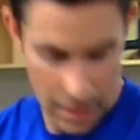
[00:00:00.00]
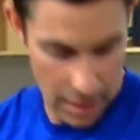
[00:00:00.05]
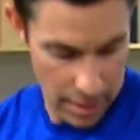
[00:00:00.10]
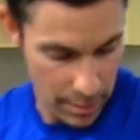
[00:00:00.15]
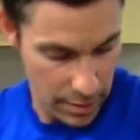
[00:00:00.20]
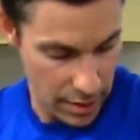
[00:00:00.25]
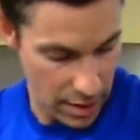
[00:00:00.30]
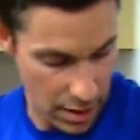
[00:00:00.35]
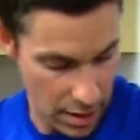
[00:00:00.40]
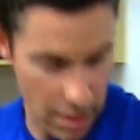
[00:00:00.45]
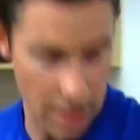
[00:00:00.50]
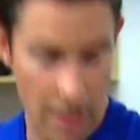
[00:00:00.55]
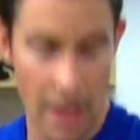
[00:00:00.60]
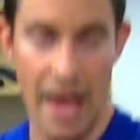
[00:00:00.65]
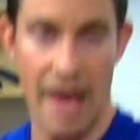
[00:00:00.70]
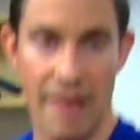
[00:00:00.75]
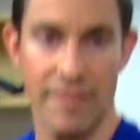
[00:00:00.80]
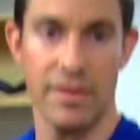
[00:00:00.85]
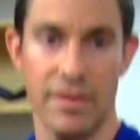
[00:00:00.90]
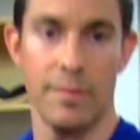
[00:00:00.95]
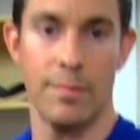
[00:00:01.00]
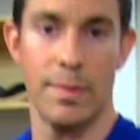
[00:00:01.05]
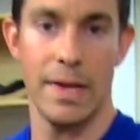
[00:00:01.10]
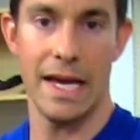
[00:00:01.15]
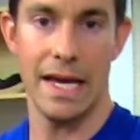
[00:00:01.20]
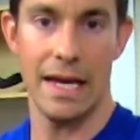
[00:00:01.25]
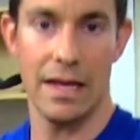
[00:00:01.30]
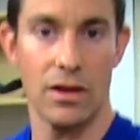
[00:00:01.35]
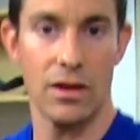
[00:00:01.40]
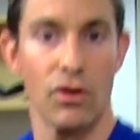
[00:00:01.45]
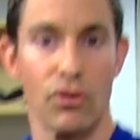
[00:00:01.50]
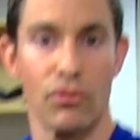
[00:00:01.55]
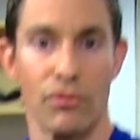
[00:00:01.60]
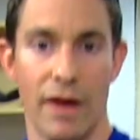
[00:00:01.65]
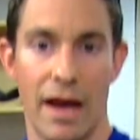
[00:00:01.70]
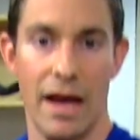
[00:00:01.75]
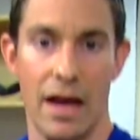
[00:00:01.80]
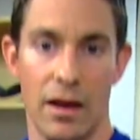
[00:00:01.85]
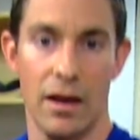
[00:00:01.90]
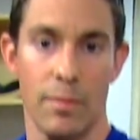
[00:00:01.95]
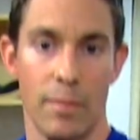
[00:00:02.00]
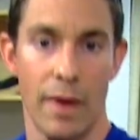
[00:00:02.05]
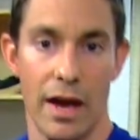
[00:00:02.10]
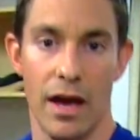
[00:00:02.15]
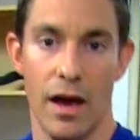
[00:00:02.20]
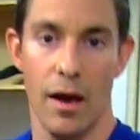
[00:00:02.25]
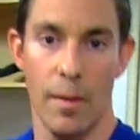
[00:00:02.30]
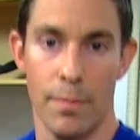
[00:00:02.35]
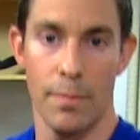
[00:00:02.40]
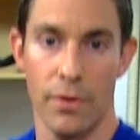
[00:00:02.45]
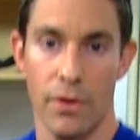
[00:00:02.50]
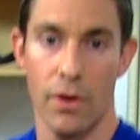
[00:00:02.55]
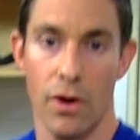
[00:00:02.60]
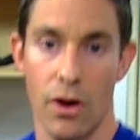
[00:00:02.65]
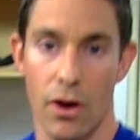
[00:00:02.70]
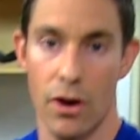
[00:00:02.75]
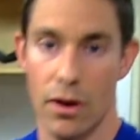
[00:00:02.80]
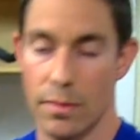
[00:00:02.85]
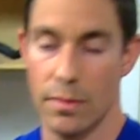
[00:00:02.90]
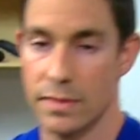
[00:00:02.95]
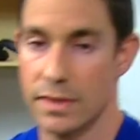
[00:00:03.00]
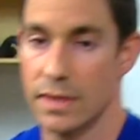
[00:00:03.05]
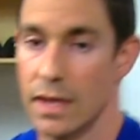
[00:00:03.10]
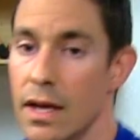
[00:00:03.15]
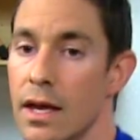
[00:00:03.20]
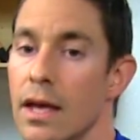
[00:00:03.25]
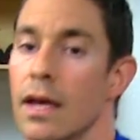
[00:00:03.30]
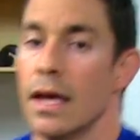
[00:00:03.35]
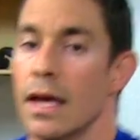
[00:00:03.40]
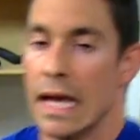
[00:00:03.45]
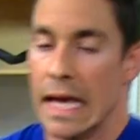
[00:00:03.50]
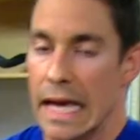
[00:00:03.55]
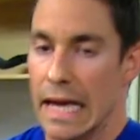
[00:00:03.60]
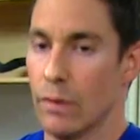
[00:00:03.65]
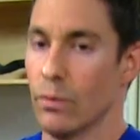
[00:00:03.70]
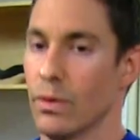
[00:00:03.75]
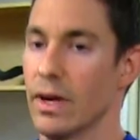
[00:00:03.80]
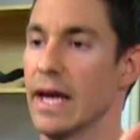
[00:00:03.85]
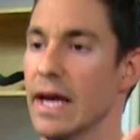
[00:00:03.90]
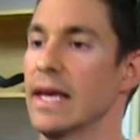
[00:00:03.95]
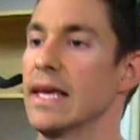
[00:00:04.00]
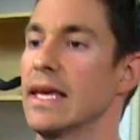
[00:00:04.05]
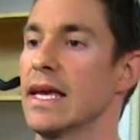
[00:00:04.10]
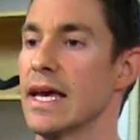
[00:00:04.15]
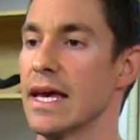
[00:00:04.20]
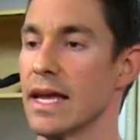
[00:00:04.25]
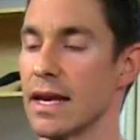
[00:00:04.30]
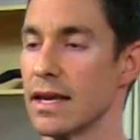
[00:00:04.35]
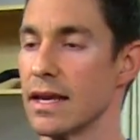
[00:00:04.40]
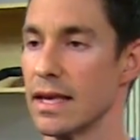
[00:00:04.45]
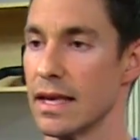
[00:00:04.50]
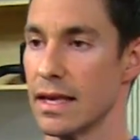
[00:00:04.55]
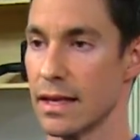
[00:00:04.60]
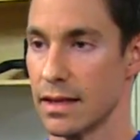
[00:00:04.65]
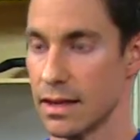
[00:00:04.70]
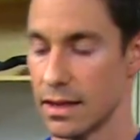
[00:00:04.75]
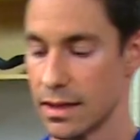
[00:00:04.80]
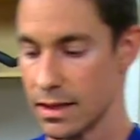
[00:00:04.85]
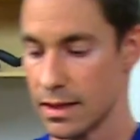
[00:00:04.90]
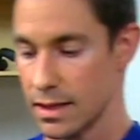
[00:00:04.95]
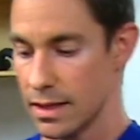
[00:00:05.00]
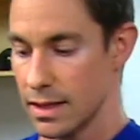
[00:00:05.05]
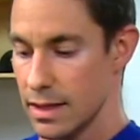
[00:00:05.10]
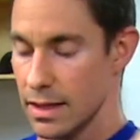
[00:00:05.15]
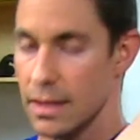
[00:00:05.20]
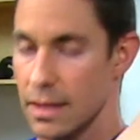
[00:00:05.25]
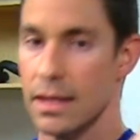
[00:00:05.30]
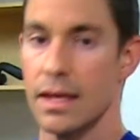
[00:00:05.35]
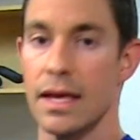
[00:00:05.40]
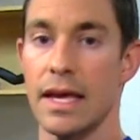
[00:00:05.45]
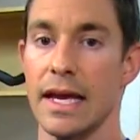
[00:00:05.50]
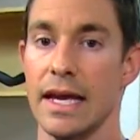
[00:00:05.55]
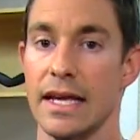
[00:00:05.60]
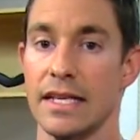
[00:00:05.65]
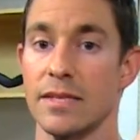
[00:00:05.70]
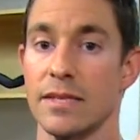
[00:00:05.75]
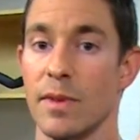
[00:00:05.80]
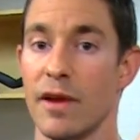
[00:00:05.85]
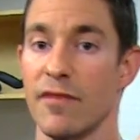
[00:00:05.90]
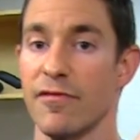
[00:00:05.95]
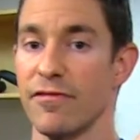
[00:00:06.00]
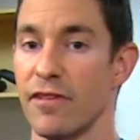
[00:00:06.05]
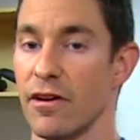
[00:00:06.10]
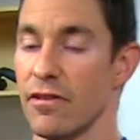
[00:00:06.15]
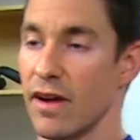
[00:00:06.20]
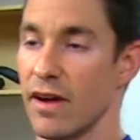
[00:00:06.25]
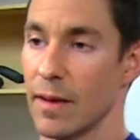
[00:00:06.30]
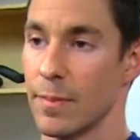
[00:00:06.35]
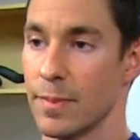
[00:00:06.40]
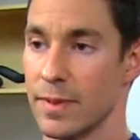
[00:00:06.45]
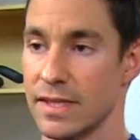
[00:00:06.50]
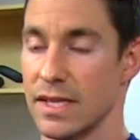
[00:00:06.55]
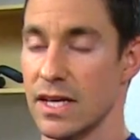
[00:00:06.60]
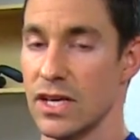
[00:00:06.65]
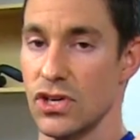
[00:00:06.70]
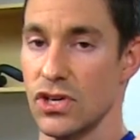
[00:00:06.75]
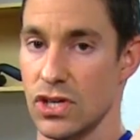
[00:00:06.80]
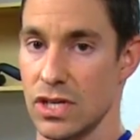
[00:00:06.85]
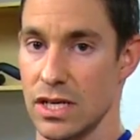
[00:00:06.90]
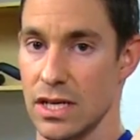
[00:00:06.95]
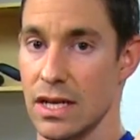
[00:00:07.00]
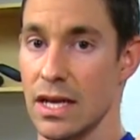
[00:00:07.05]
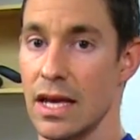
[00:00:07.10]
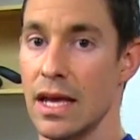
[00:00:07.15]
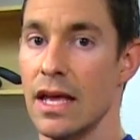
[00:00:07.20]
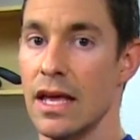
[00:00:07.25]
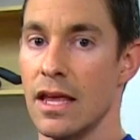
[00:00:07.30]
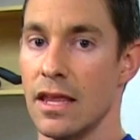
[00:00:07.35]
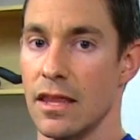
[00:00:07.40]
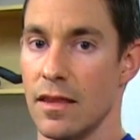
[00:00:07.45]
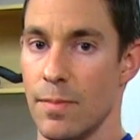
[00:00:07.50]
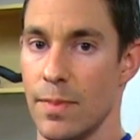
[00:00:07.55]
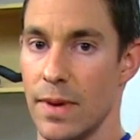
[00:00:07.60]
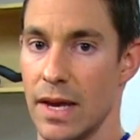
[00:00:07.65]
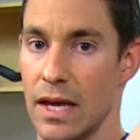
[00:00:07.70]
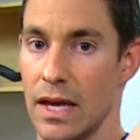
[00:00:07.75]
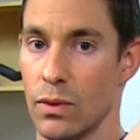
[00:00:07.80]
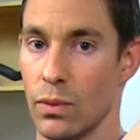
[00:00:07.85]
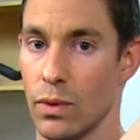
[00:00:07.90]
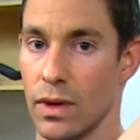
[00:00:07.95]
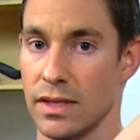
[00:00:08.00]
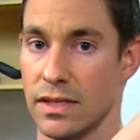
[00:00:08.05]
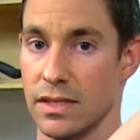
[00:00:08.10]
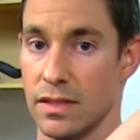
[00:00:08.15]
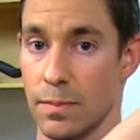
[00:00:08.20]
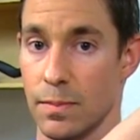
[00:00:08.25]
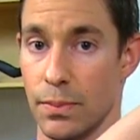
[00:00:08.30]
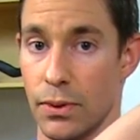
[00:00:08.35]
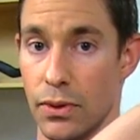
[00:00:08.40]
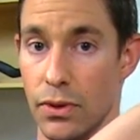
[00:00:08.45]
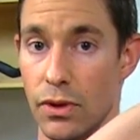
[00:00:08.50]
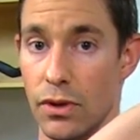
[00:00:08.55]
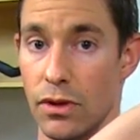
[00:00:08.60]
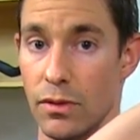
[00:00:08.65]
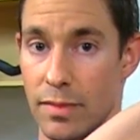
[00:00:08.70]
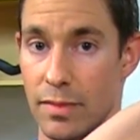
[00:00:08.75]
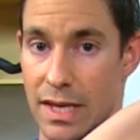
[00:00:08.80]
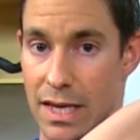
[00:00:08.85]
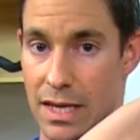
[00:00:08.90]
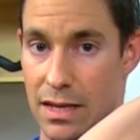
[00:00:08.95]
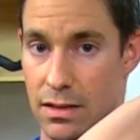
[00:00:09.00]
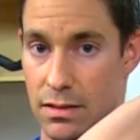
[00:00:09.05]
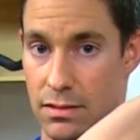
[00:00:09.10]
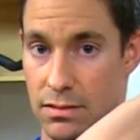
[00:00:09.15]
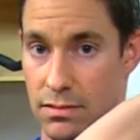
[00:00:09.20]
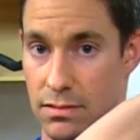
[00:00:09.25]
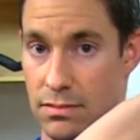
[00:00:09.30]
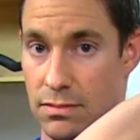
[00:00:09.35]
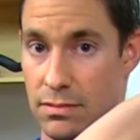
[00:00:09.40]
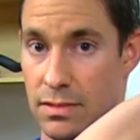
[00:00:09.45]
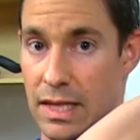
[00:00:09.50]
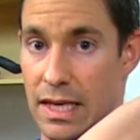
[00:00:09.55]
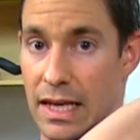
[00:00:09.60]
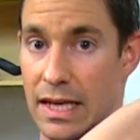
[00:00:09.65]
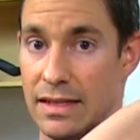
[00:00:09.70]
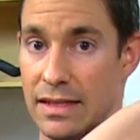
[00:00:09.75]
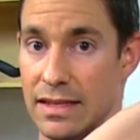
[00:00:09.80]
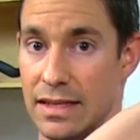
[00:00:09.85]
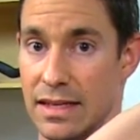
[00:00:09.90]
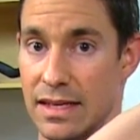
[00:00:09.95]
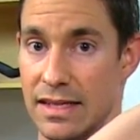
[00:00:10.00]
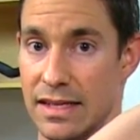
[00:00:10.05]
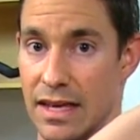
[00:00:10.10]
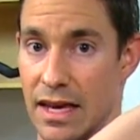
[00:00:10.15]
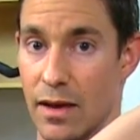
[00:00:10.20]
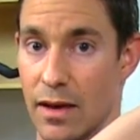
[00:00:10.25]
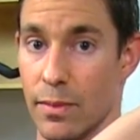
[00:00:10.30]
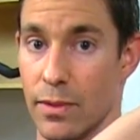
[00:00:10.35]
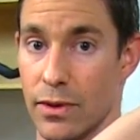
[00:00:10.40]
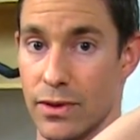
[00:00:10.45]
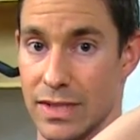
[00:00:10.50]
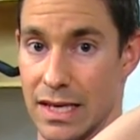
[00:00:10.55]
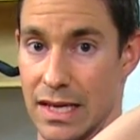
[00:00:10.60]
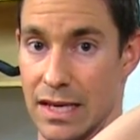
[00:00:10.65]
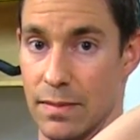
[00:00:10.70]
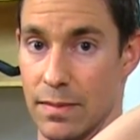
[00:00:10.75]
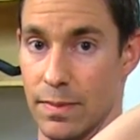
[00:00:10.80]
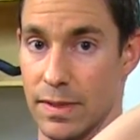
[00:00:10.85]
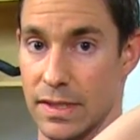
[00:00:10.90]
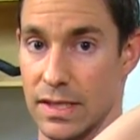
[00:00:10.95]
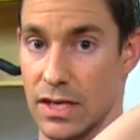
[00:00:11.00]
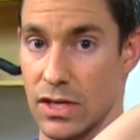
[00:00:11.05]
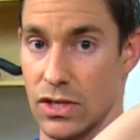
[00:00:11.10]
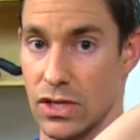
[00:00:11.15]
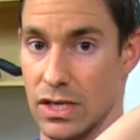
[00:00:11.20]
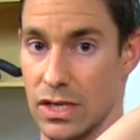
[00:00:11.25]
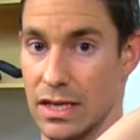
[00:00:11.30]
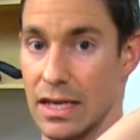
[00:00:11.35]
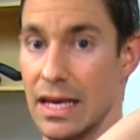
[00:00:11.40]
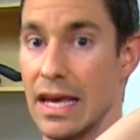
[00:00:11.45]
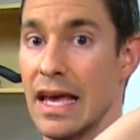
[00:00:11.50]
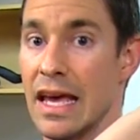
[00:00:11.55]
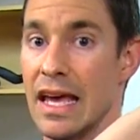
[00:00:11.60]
I'm going to have the band around my upper arms, and when I get into my front rack position, the band wants to pull me into these elbows in position.